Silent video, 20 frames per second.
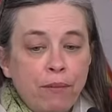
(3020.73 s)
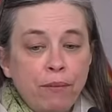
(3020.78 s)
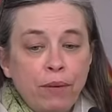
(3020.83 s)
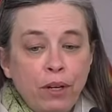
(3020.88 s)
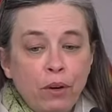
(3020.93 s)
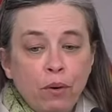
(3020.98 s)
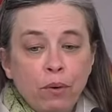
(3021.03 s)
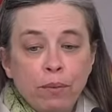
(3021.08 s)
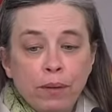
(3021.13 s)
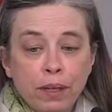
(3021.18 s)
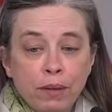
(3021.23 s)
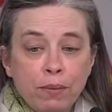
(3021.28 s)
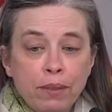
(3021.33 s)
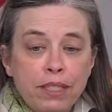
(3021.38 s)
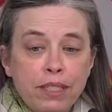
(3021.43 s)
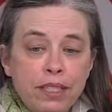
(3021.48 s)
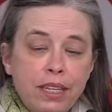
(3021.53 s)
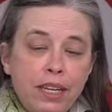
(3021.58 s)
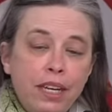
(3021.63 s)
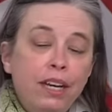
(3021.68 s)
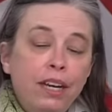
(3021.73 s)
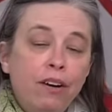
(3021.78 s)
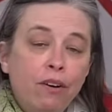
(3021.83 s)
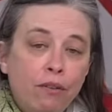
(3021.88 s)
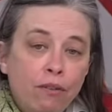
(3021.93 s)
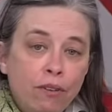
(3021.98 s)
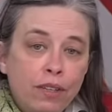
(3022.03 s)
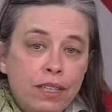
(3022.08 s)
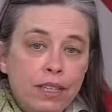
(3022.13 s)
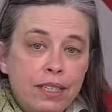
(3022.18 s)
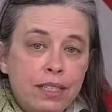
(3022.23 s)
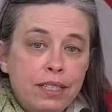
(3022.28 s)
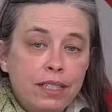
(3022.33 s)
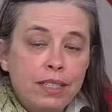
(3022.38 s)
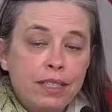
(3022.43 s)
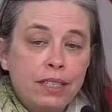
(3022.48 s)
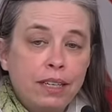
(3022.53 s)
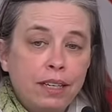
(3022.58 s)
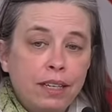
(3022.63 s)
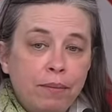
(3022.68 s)
that we normally would see over
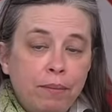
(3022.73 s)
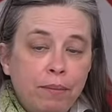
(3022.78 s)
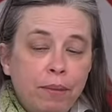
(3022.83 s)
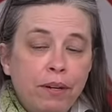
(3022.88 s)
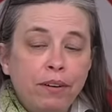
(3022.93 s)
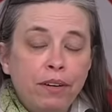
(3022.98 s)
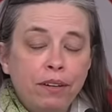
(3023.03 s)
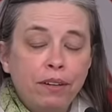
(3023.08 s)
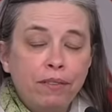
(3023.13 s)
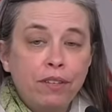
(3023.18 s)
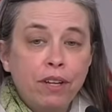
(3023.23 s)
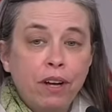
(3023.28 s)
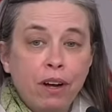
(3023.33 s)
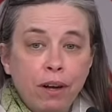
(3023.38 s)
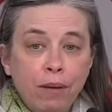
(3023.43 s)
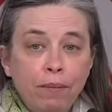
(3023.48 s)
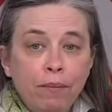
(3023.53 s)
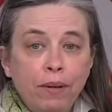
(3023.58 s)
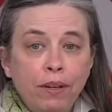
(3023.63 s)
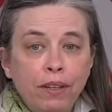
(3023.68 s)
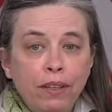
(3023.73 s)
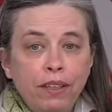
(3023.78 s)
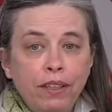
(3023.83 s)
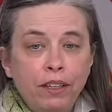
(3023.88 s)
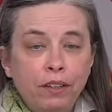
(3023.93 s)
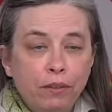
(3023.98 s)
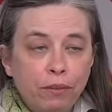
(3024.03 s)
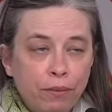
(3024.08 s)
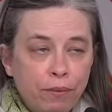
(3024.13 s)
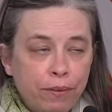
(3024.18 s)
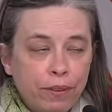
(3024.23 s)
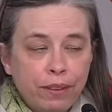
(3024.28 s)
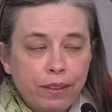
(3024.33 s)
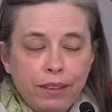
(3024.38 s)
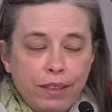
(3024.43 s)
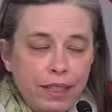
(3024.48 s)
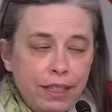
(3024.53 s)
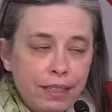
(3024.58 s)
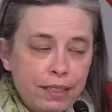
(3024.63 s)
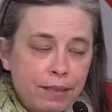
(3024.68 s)
this period of time. But, you know,
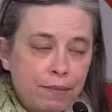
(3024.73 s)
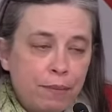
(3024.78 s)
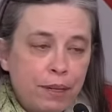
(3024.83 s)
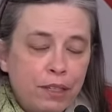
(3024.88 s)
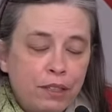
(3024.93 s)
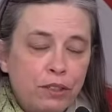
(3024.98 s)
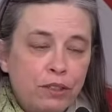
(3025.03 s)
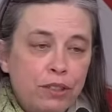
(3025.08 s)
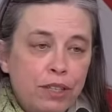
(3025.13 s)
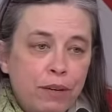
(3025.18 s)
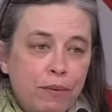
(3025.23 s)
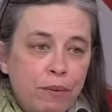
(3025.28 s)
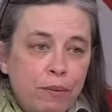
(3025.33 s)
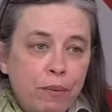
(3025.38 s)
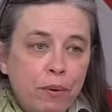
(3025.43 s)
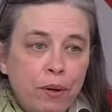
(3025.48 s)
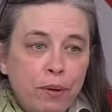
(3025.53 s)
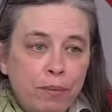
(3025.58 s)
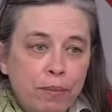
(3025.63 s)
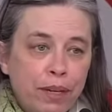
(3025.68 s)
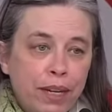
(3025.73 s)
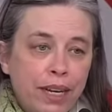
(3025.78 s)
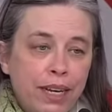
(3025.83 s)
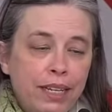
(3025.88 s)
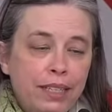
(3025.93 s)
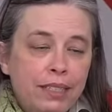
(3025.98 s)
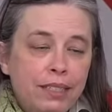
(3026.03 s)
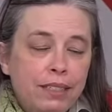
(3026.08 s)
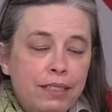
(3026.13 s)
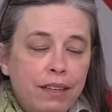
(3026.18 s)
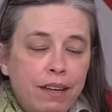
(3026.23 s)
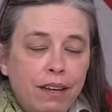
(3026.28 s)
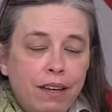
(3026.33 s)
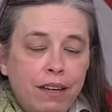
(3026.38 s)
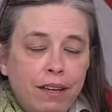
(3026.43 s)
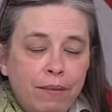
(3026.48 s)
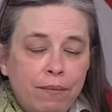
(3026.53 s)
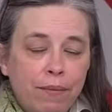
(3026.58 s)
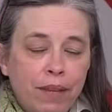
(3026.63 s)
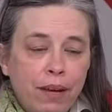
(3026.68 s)
these measures that we put in place
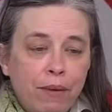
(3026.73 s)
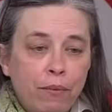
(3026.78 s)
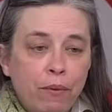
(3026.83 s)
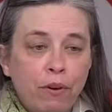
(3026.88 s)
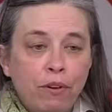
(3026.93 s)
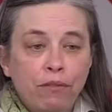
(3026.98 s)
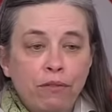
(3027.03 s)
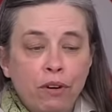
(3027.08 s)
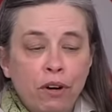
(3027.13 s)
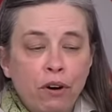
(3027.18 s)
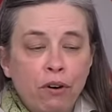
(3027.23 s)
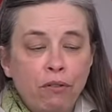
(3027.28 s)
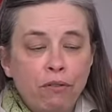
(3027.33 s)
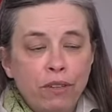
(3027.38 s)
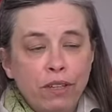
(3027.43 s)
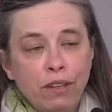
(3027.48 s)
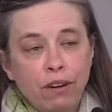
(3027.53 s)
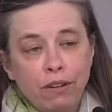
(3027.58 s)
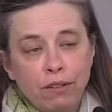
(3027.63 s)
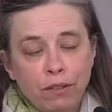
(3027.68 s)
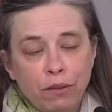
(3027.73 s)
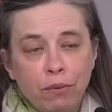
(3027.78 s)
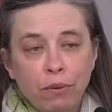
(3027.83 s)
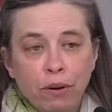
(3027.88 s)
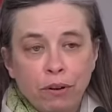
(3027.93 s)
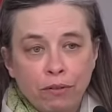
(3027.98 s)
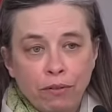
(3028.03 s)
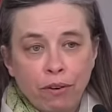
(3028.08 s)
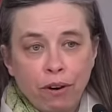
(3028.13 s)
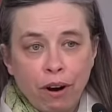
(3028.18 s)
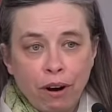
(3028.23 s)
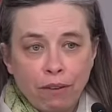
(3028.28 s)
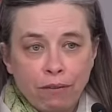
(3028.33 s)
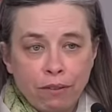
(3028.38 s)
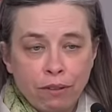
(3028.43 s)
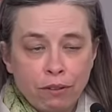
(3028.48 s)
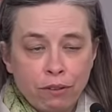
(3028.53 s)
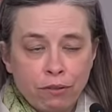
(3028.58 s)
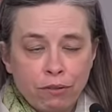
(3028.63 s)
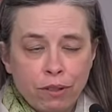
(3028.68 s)
that work for COVID also work for all
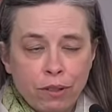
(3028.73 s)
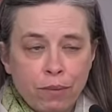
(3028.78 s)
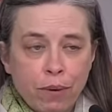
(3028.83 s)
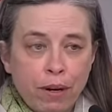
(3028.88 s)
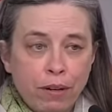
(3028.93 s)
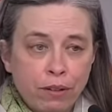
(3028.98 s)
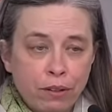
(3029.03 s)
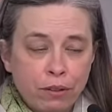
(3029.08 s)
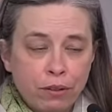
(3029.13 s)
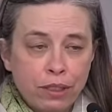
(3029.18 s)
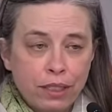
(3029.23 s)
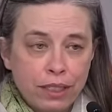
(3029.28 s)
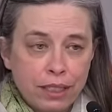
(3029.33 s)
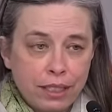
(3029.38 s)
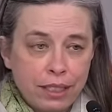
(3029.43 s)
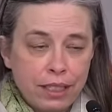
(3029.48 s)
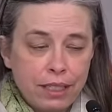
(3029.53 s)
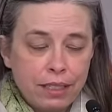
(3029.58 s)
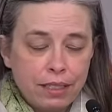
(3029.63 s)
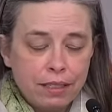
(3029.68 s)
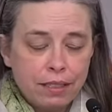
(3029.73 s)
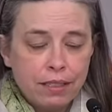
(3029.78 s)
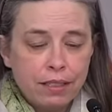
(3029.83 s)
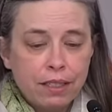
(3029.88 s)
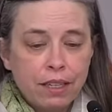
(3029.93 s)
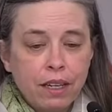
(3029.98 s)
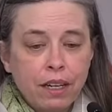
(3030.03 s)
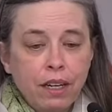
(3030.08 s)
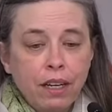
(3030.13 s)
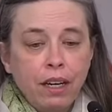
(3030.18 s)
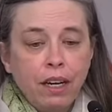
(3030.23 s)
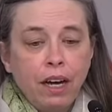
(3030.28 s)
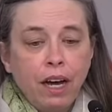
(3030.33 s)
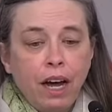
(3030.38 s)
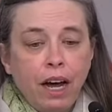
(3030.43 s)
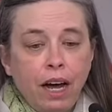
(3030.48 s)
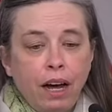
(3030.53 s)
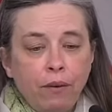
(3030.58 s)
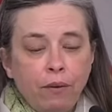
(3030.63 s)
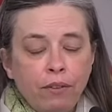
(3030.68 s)
of those respiratory diseases.
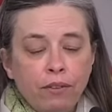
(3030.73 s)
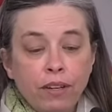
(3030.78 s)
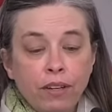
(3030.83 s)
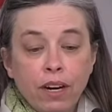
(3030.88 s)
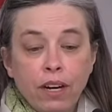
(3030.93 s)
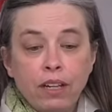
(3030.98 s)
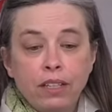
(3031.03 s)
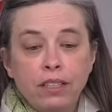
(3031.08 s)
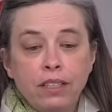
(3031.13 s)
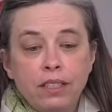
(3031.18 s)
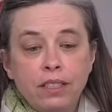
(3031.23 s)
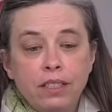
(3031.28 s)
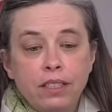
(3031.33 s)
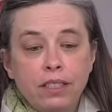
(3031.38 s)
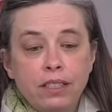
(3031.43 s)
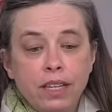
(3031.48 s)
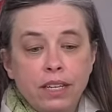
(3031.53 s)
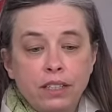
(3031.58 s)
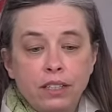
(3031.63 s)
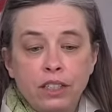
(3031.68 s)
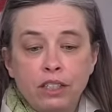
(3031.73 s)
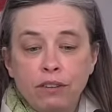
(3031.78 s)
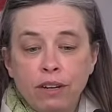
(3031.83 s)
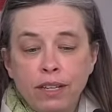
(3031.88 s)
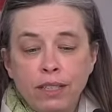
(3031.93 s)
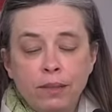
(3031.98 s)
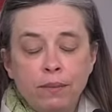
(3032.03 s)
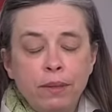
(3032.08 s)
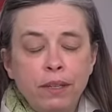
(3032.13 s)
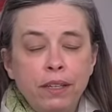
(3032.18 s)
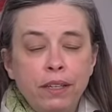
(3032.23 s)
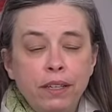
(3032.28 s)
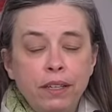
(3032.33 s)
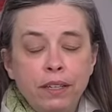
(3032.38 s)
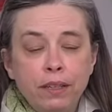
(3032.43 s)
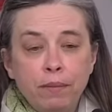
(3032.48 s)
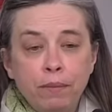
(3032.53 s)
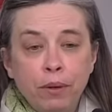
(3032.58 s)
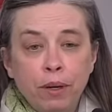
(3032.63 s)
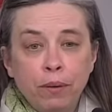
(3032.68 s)
With regard to sexually
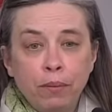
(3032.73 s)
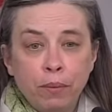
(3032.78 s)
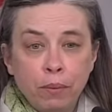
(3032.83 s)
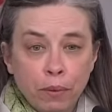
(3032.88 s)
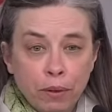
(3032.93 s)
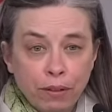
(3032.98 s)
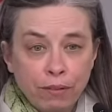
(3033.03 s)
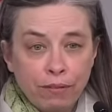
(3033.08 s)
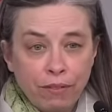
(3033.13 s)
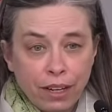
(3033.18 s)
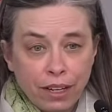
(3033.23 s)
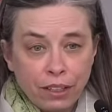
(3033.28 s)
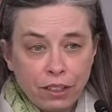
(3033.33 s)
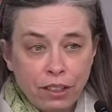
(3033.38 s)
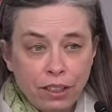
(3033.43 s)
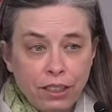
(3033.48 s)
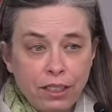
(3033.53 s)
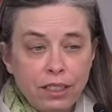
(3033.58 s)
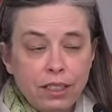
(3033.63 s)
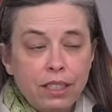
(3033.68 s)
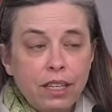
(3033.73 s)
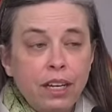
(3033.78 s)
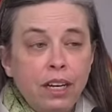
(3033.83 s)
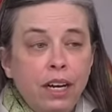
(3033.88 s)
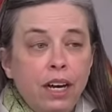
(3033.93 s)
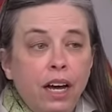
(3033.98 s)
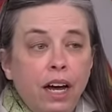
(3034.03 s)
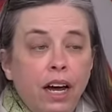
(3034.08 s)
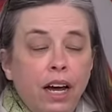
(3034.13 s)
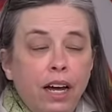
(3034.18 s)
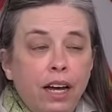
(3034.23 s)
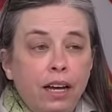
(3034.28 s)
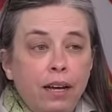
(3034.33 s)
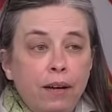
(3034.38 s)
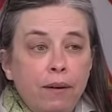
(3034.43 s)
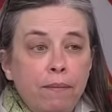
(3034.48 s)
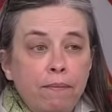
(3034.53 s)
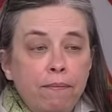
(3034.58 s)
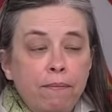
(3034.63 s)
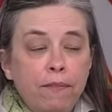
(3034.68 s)
transmitted and bloodborne infections,
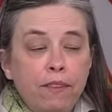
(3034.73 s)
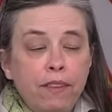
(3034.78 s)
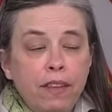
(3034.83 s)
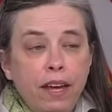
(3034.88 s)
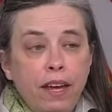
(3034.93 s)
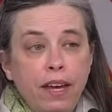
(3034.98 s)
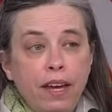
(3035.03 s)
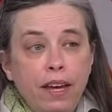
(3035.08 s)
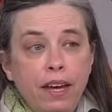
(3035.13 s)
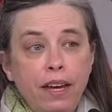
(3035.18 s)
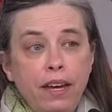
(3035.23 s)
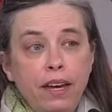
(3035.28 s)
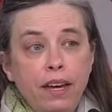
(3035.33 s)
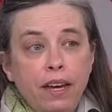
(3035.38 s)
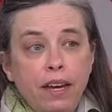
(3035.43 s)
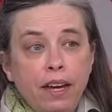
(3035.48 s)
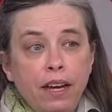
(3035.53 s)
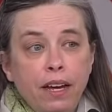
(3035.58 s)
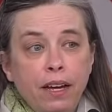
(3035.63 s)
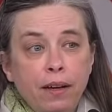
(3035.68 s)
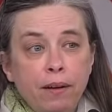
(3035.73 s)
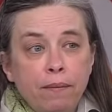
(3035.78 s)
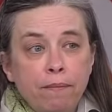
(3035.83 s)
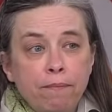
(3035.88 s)
we